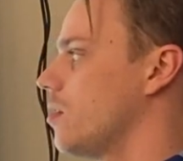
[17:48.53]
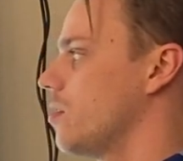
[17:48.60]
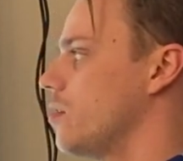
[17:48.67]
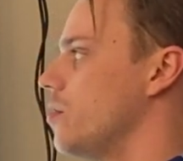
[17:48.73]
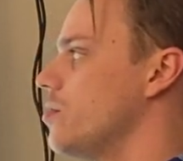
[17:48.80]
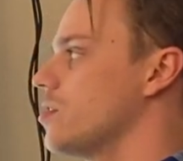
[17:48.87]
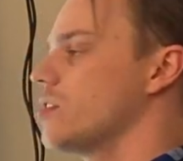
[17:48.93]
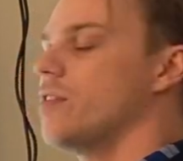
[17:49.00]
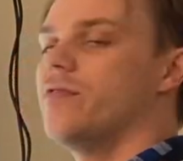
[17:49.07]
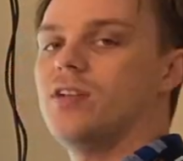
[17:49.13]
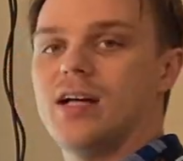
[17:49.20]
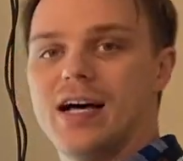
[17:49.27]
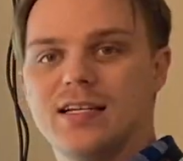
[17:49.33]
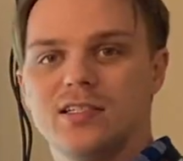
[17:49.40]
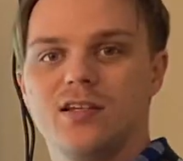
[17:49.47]
using the
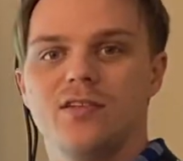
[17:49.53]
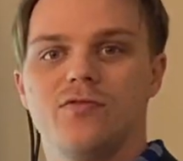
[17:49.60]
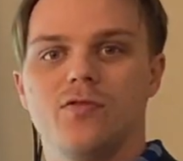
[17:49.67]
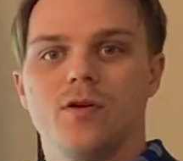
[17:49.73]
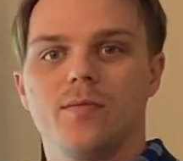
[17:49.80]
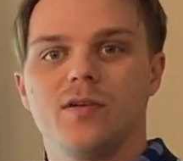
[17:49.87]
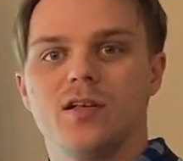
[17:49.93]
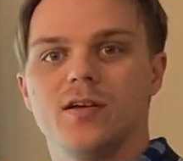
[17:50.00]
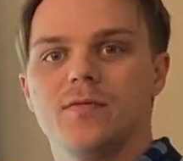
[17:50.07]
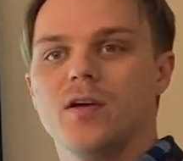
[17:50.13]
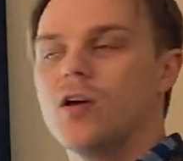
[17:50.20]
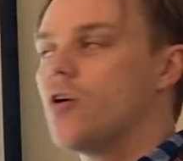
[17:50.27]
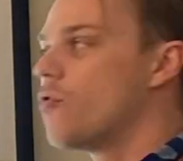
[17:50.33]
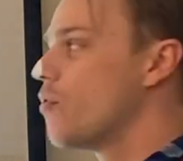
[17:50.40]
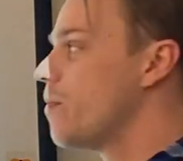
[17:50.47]
velocity formula?
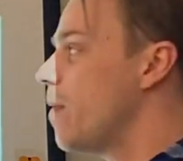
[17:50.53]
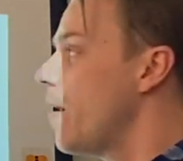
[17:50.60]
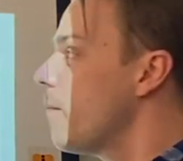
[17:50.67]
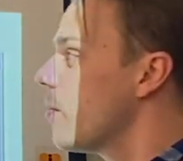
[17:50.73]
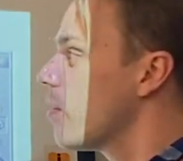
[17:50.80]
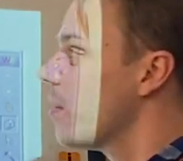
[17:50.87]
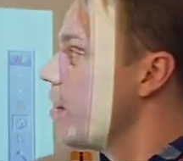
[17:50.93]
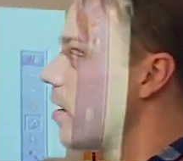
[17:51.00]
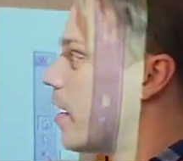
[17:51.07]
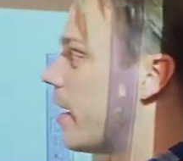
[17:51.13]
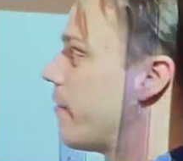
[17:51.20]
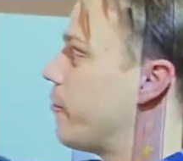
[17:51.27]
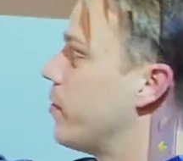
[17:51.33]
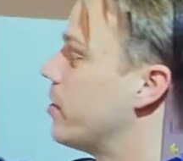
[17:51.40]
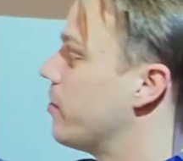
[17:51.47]
Remember,
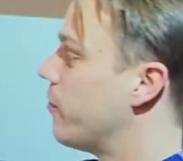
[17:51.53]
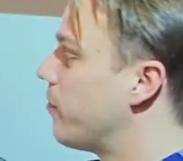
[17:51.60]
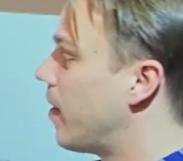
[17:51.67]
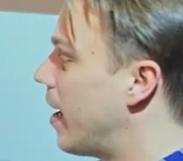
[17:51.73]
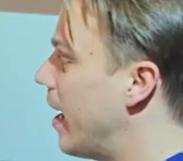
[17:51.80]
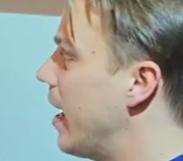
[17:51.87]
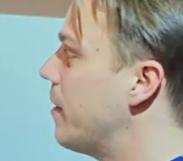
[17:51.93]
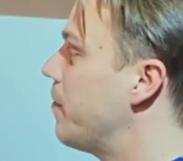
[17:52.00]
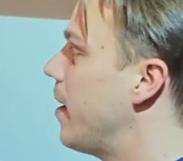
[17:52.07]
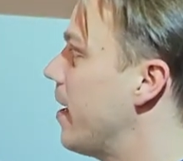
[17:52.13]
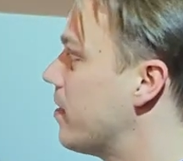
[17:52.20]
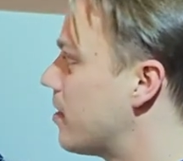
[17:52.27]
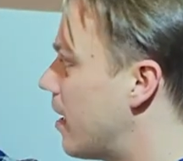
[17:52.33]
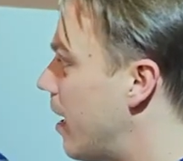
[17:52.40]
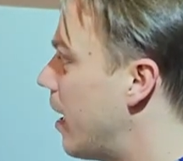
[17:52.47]
if we divide by
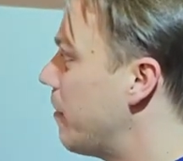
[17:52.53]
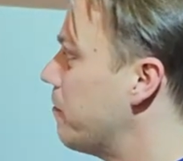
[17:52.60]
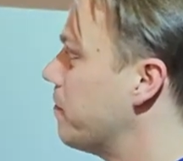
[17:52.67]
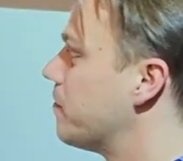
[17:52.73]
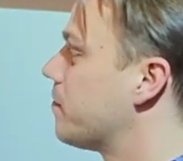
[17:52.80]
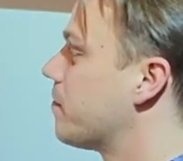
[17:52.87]
time,